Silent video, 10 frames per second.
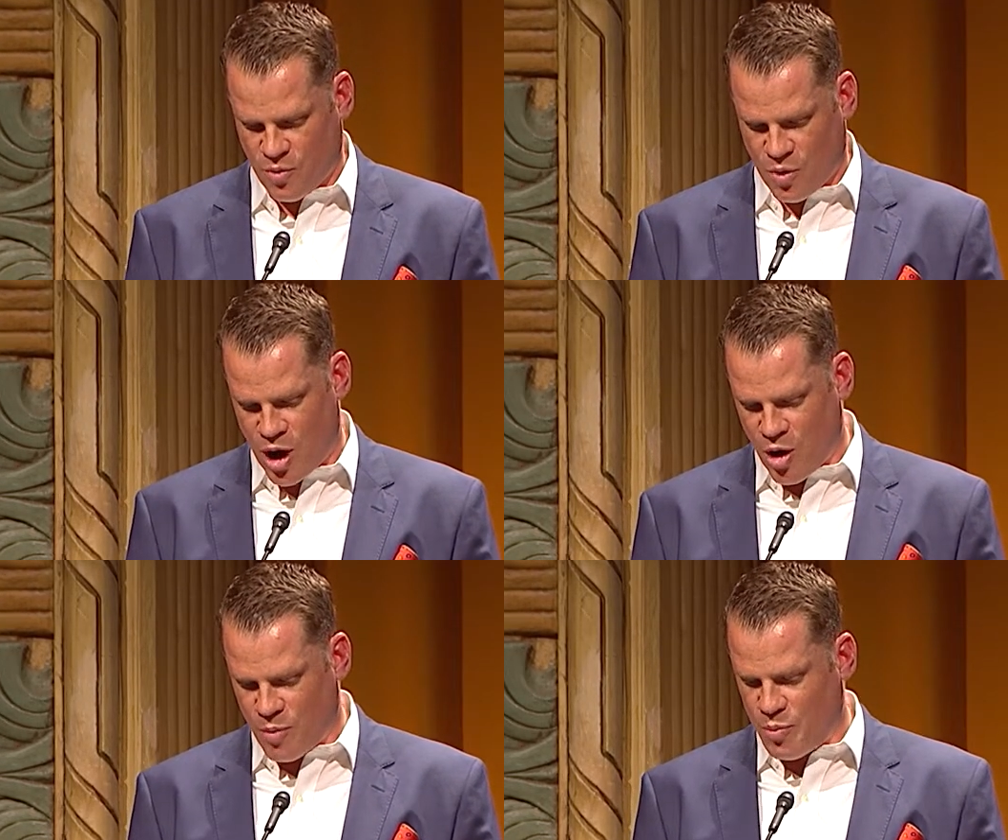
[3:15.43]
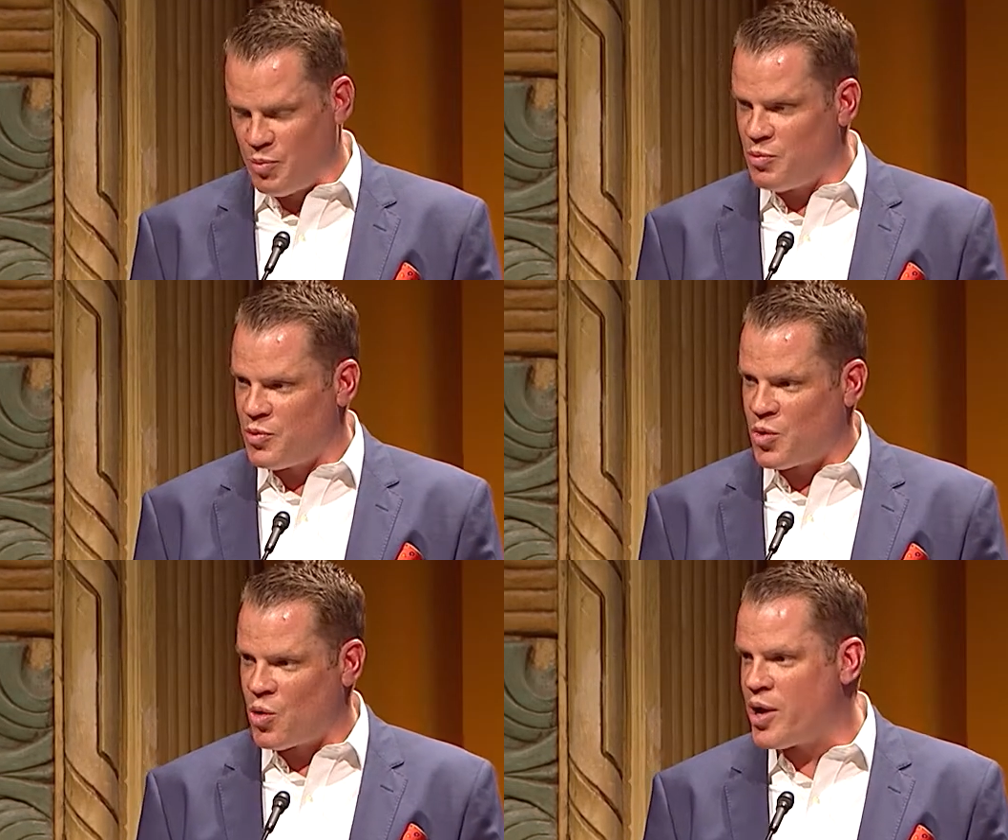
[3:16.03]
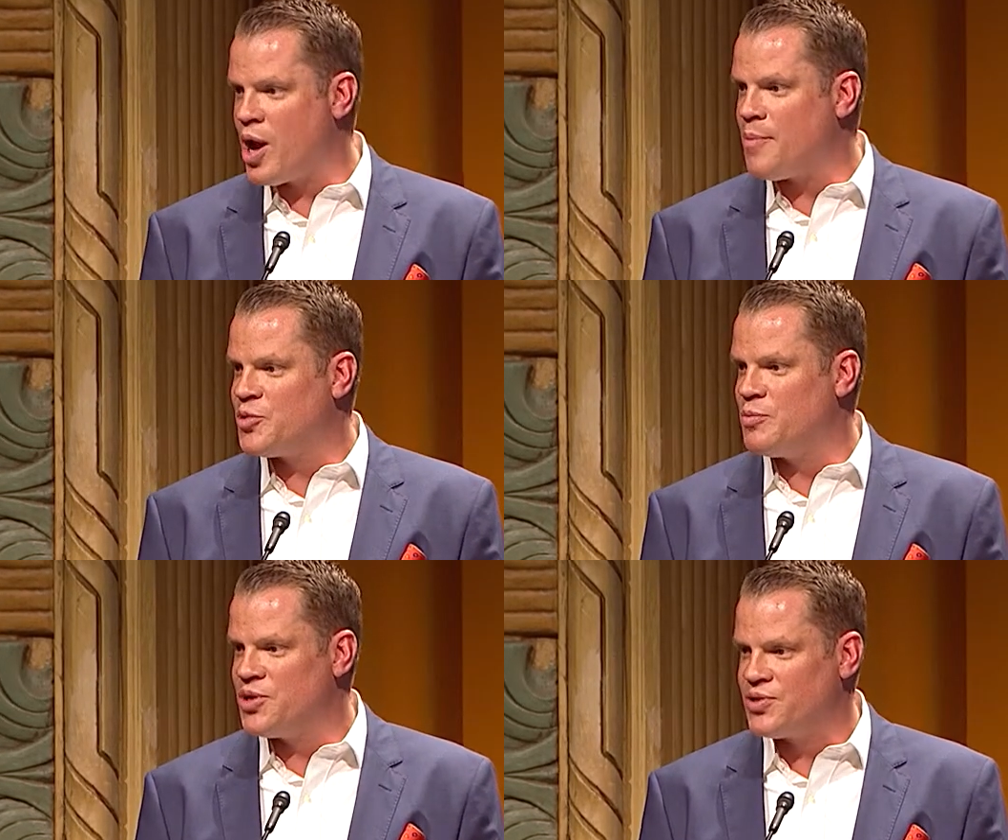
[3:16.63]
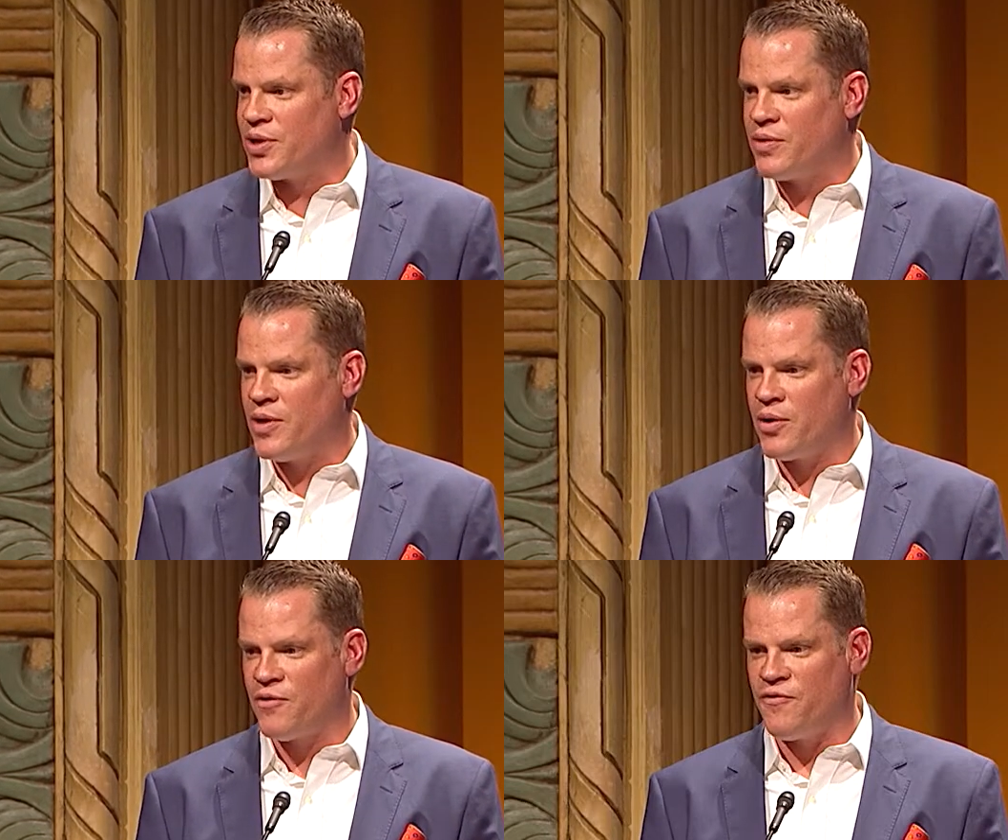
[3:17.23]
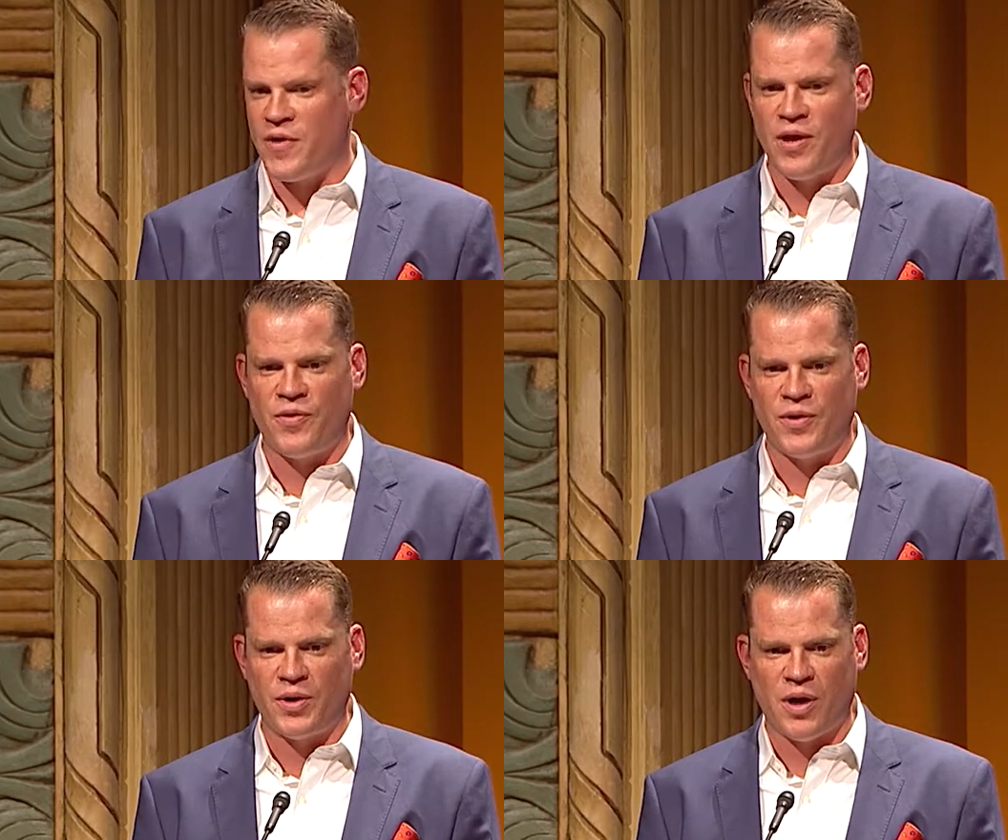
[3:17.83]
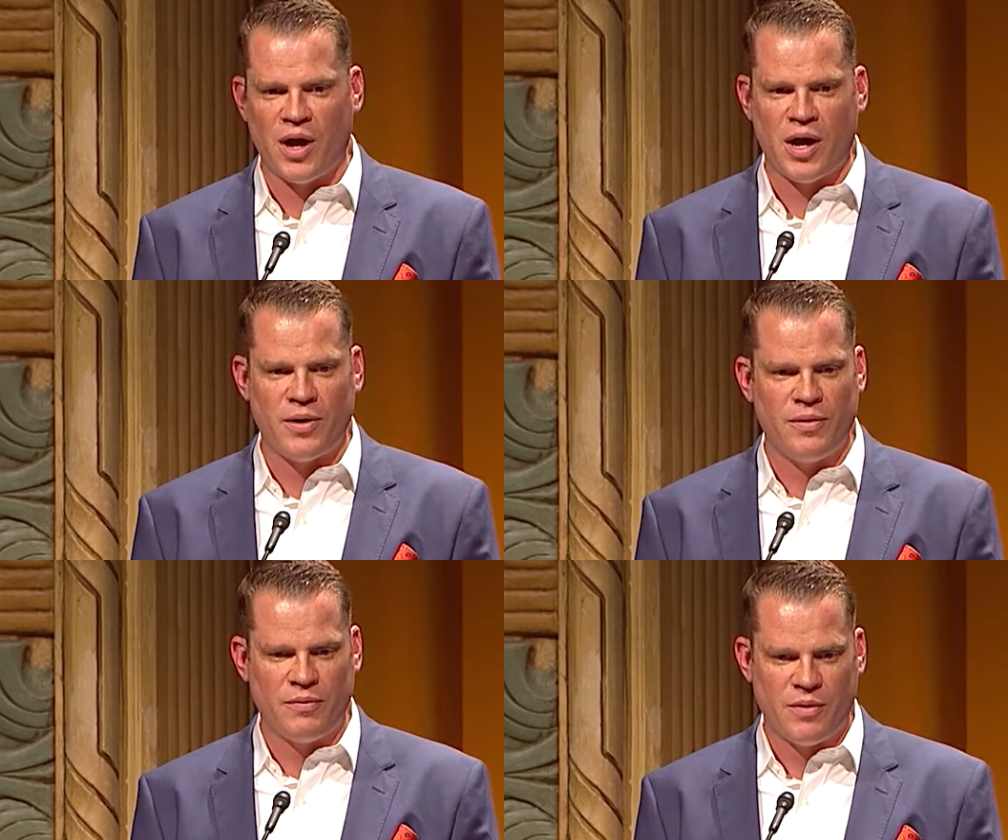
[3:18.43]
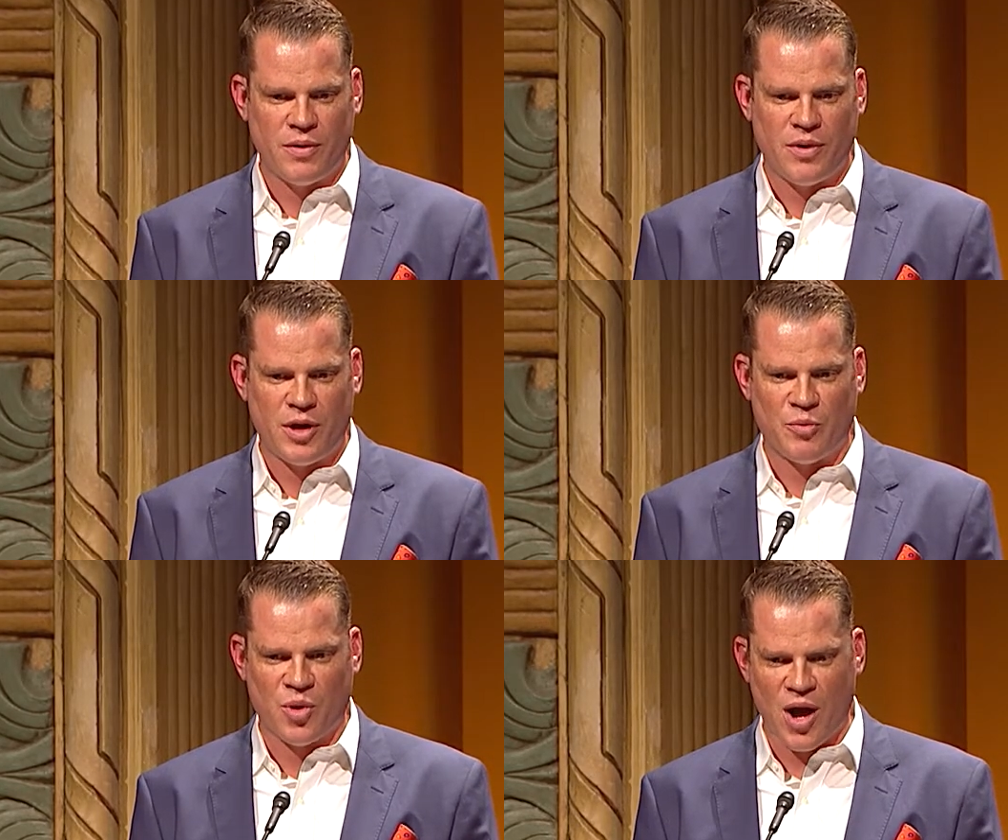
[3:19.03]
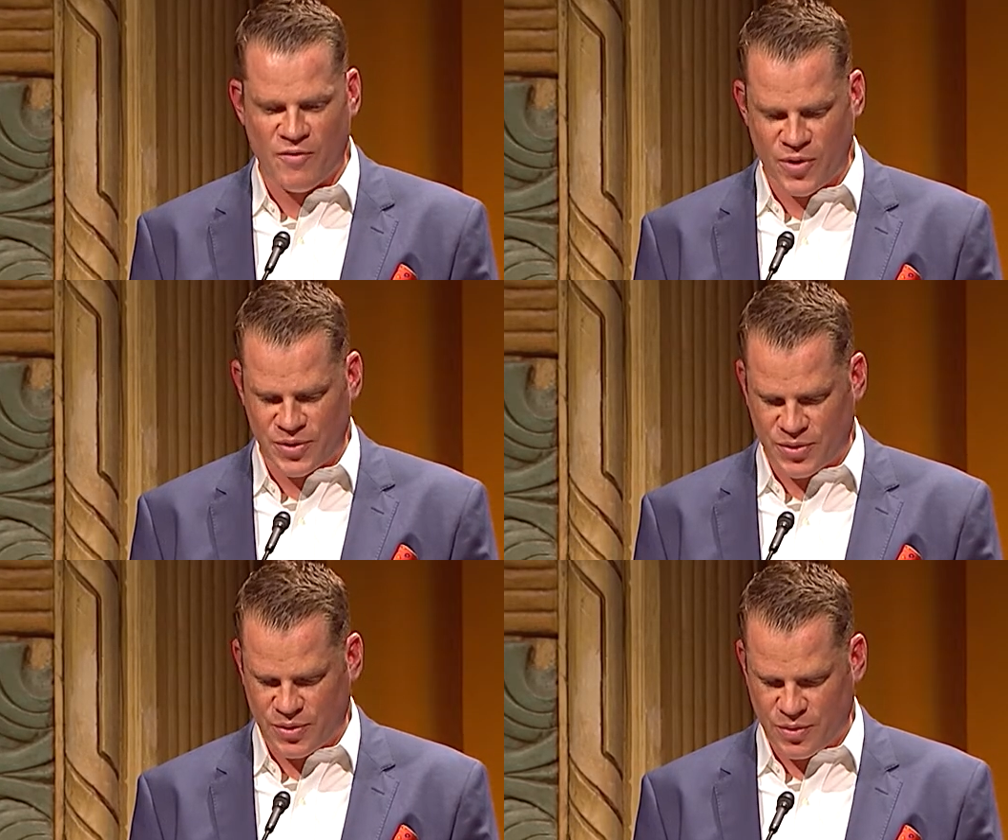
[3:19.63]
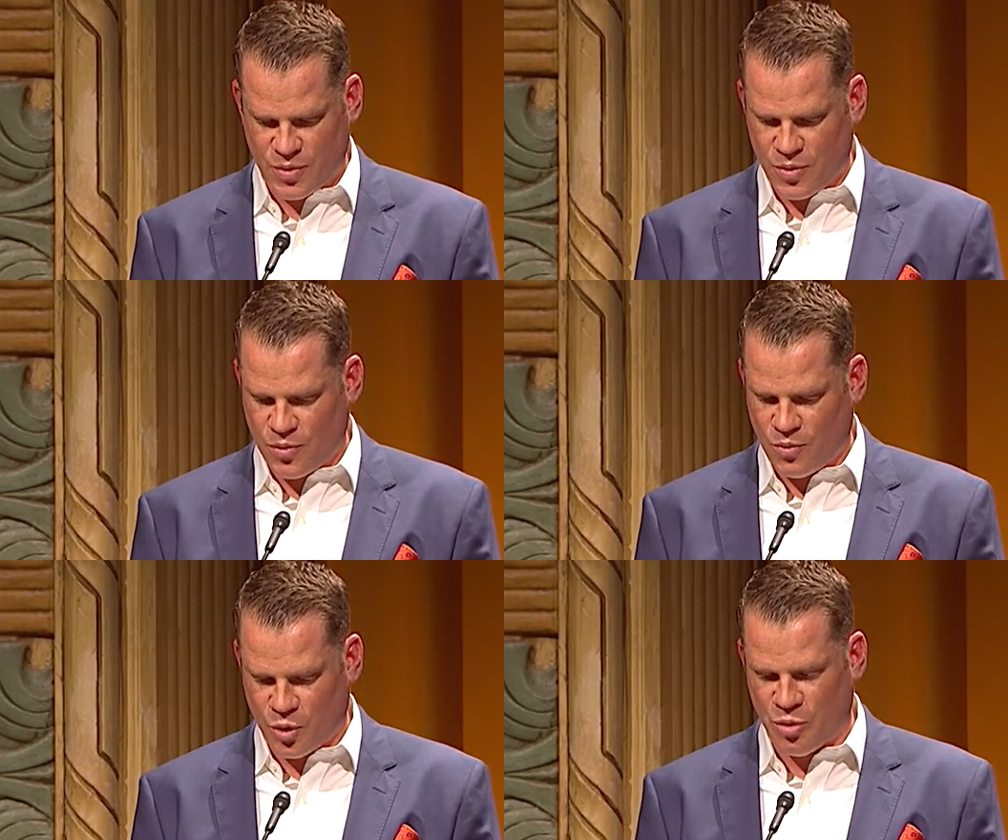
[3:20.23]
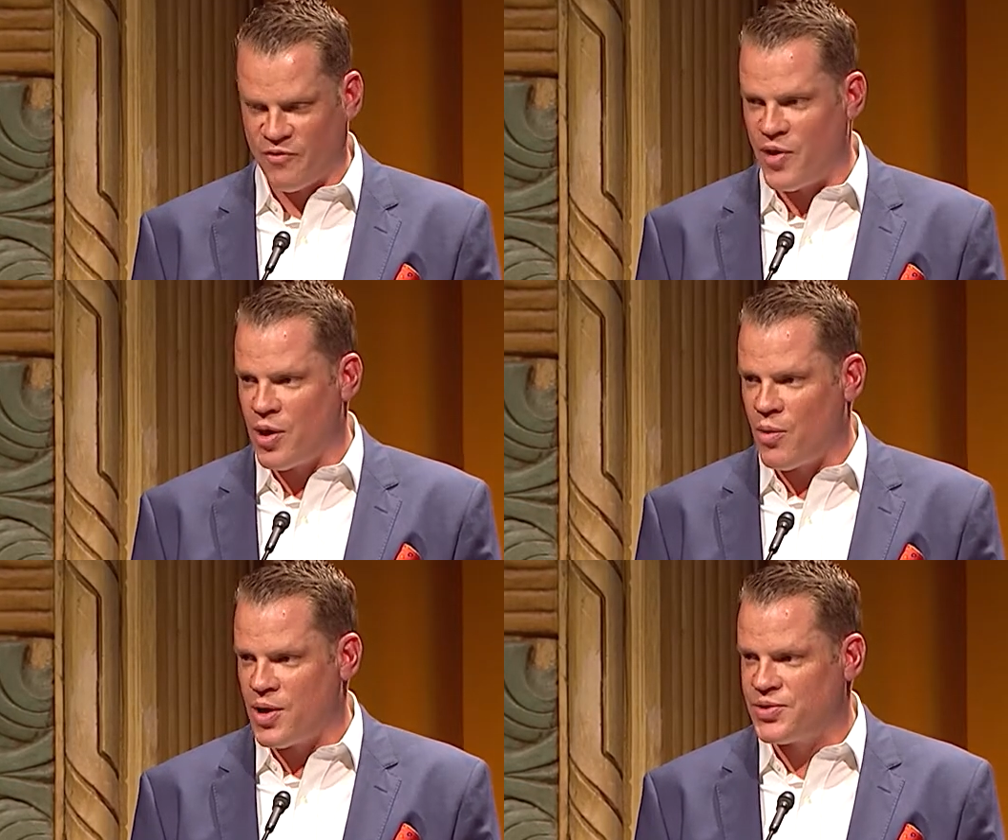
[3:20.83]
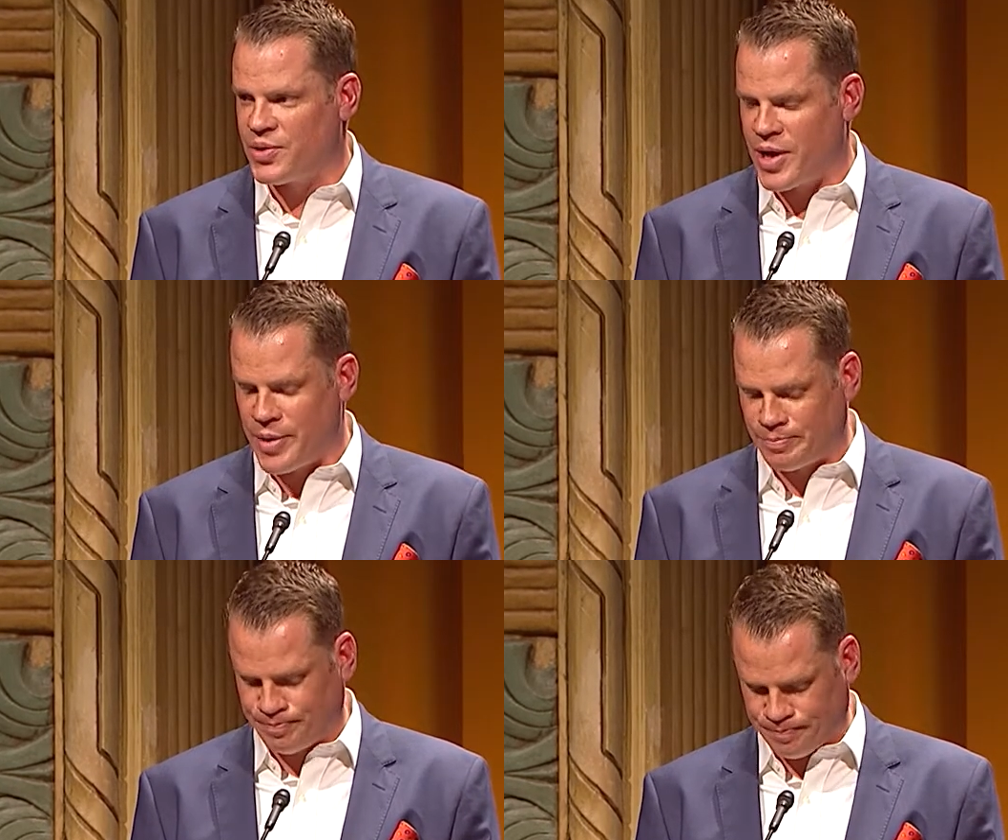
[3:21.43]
while quite optimistic that her faith in God and Providence would prevail once again.